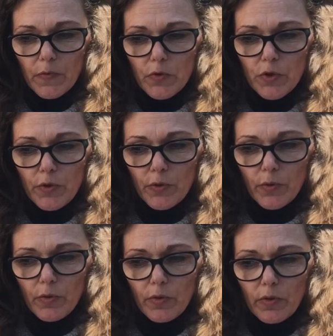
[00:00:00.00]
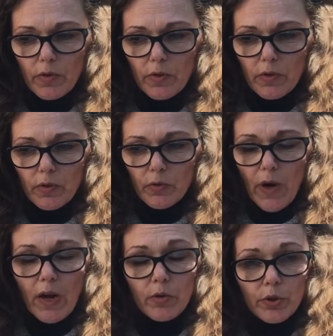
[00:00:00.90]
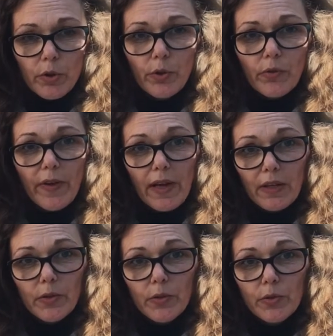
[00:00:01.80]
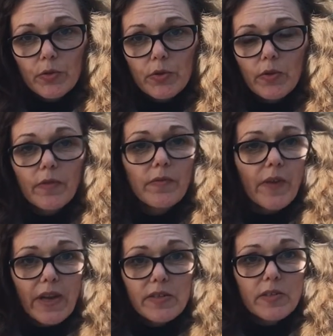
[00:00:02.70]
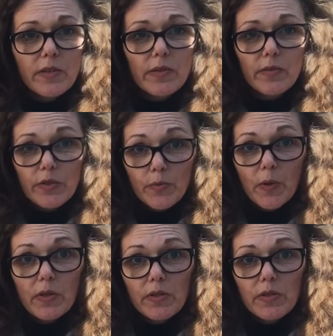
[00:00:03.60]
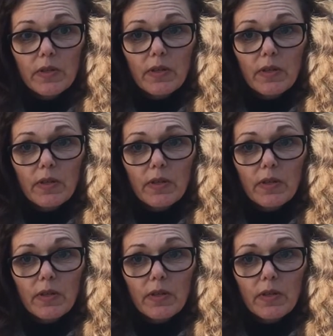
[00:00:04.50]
to ground core values, the faster the response.